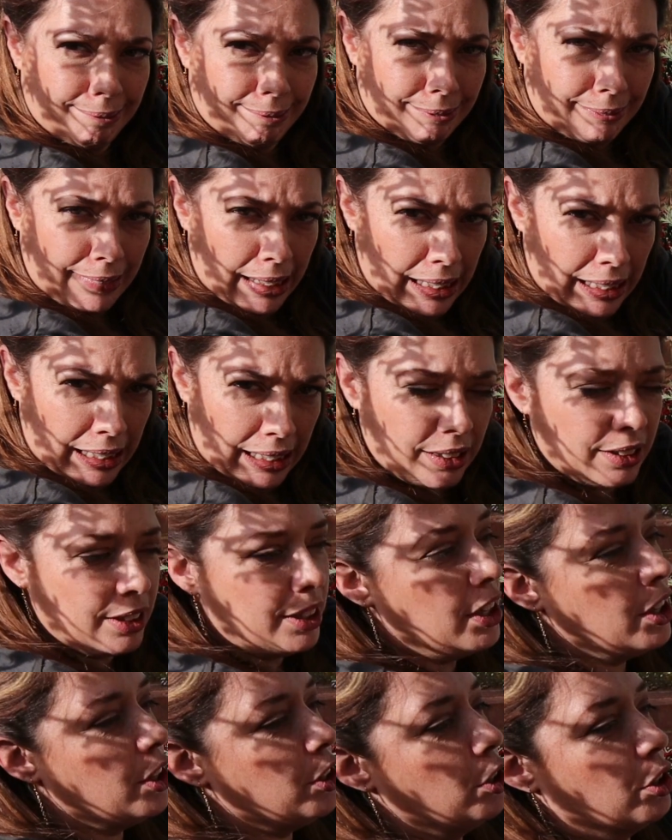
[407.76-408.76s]
Wow,
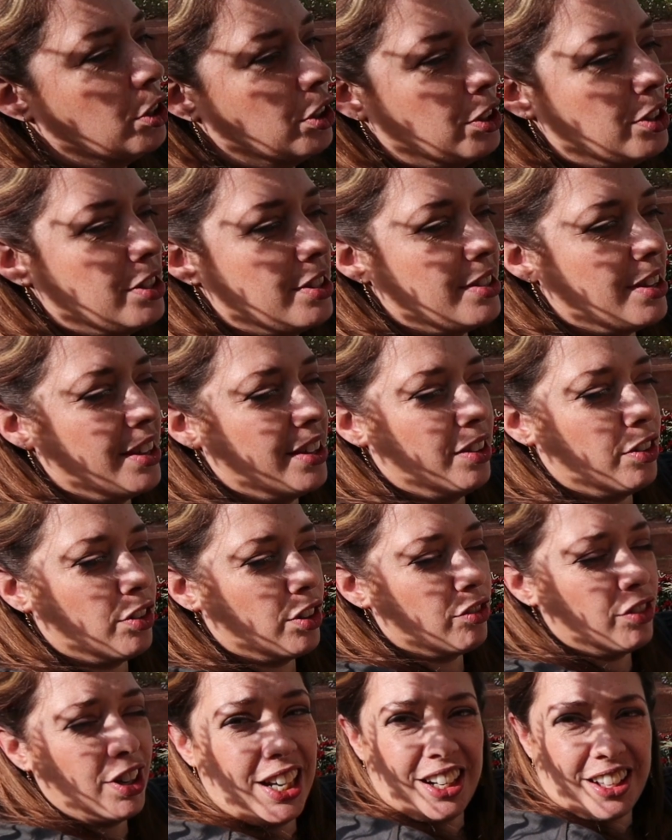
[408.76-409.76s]
you could, they've got
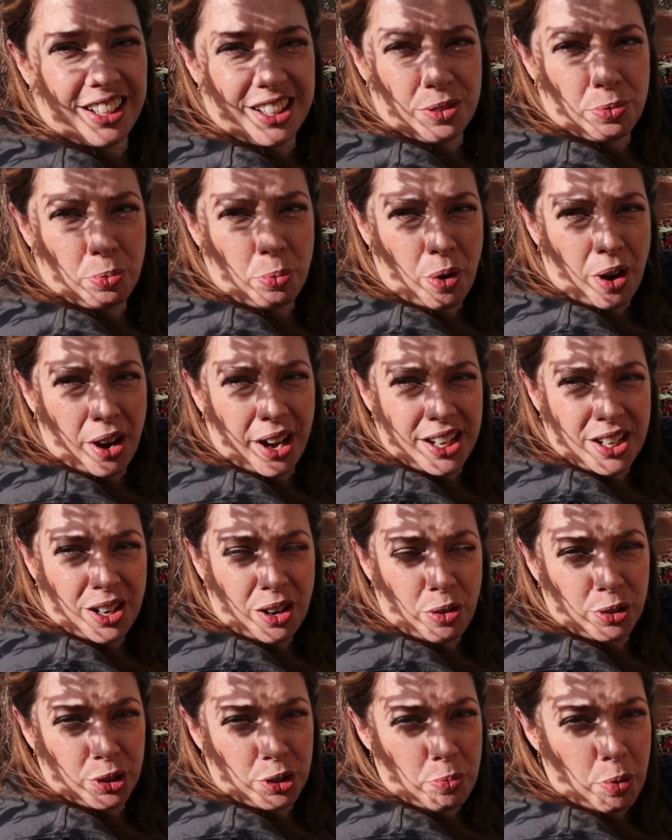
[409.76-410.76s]
a really nice wide
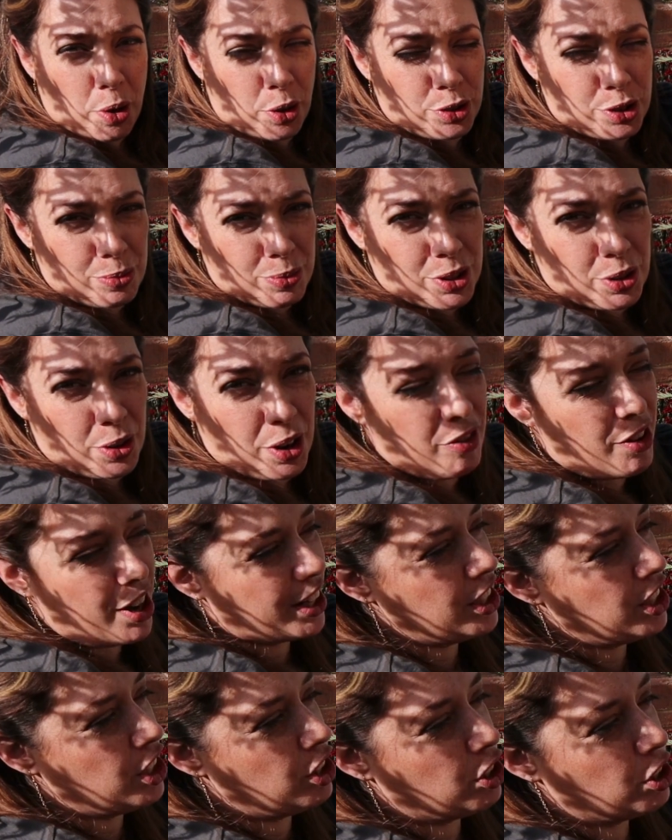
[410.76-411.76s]
hole in the bottom, so I
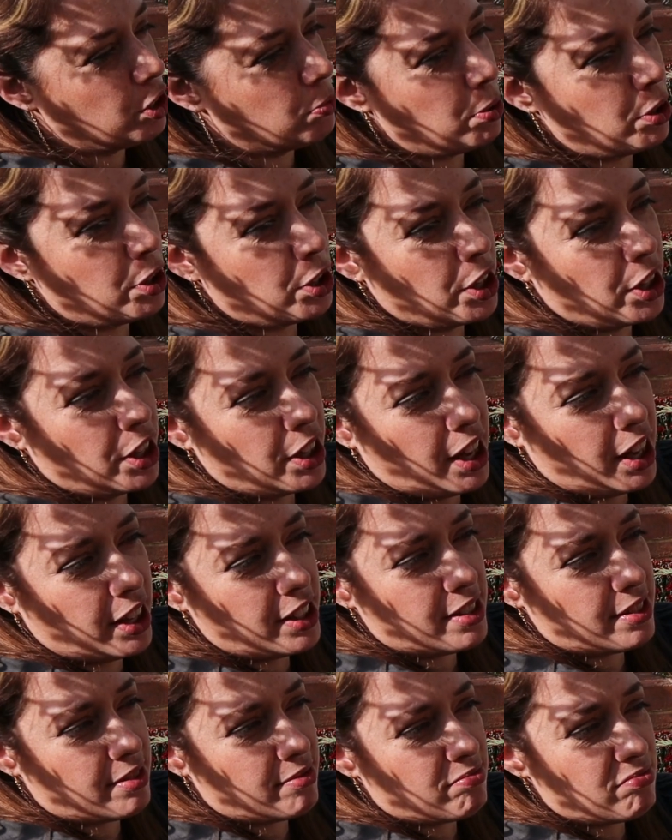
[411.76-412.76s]
reckon you could put a
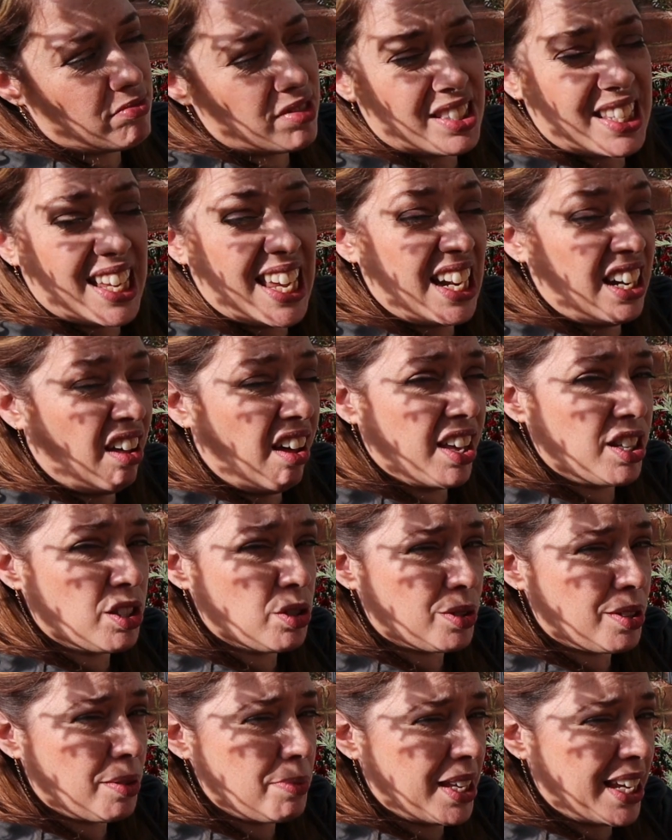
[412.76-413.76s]
tea light
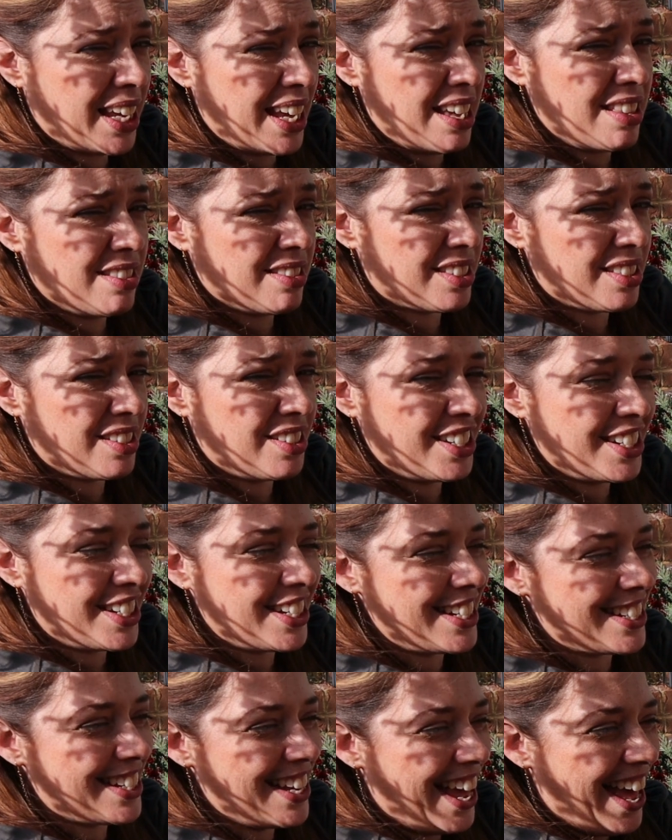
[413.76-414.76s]
or something inside
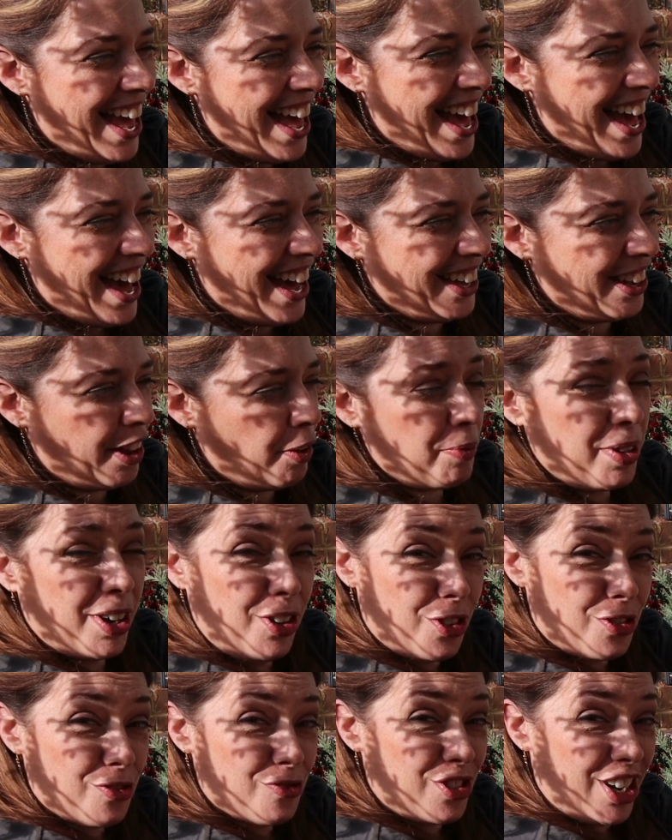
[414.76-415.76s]
it. It'd be
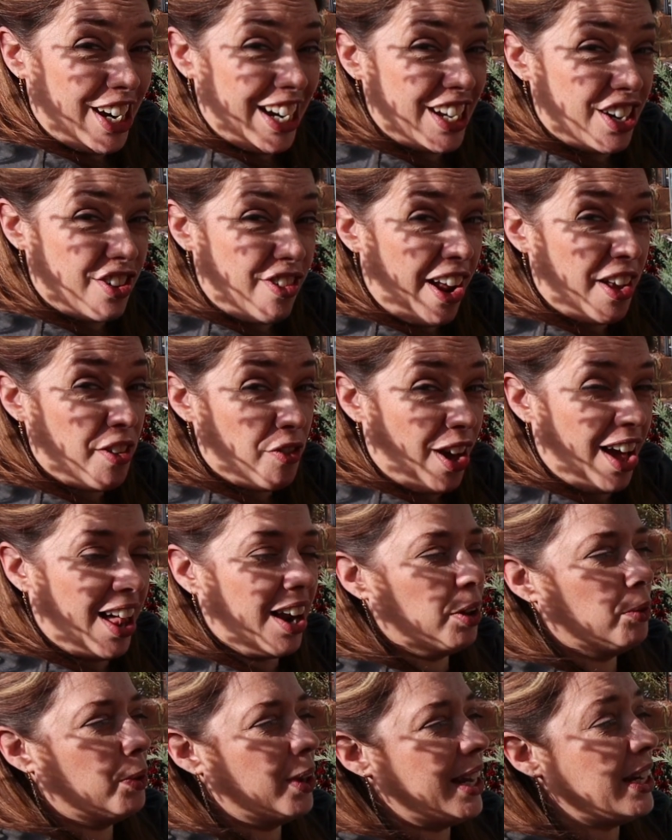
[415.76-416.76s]
really great for
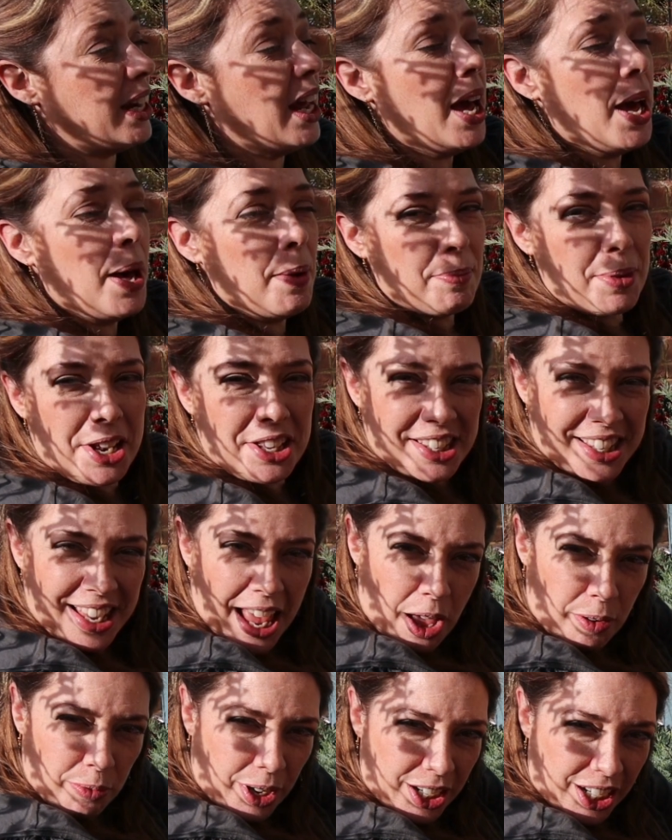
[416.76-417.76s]
Halloween, but as I say,
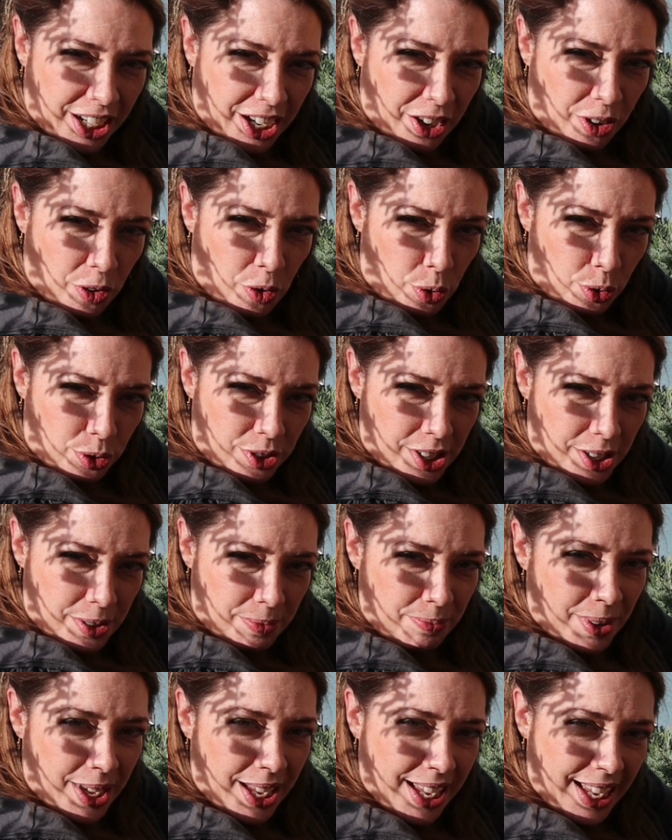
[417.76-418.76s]
I'm going to go
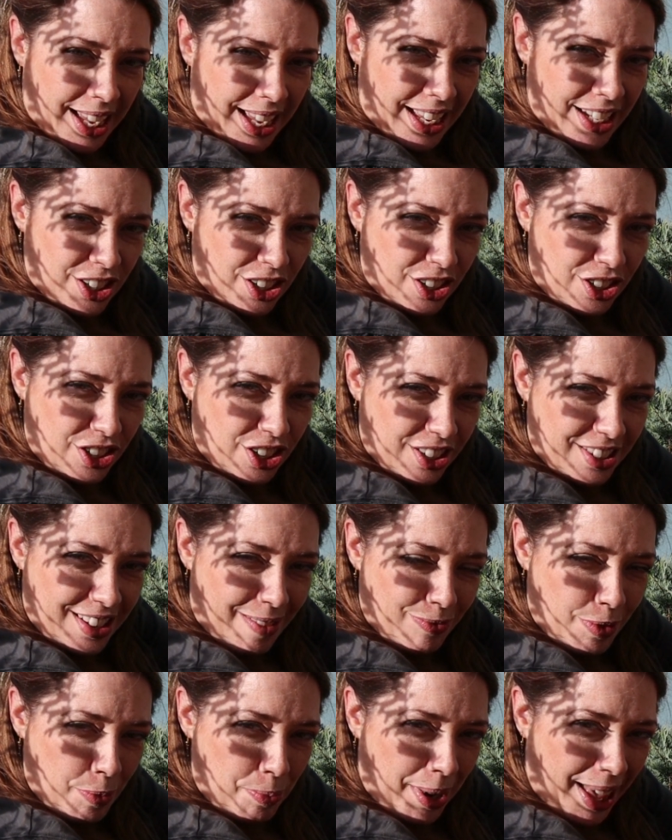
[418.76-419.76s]
autumn and just
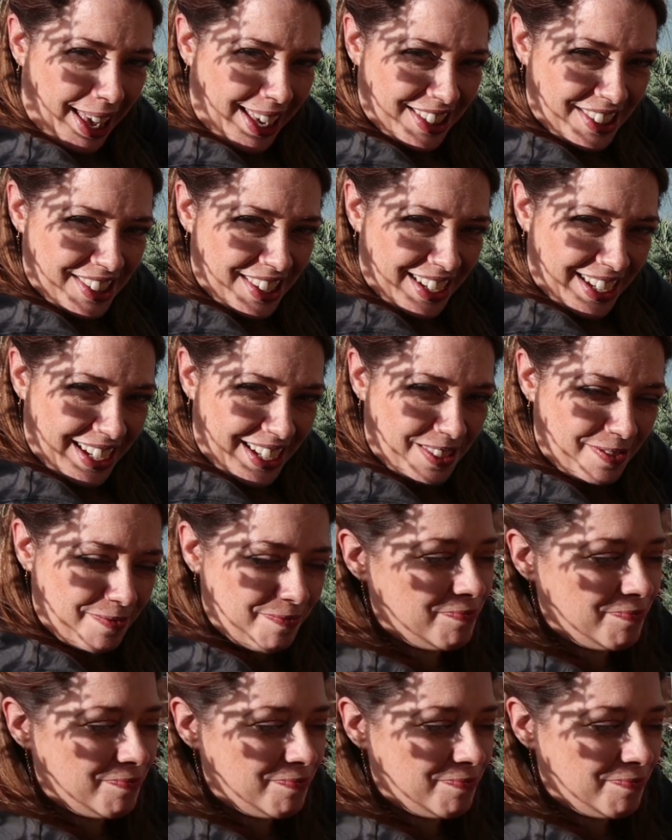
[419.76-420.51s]
have the plain side.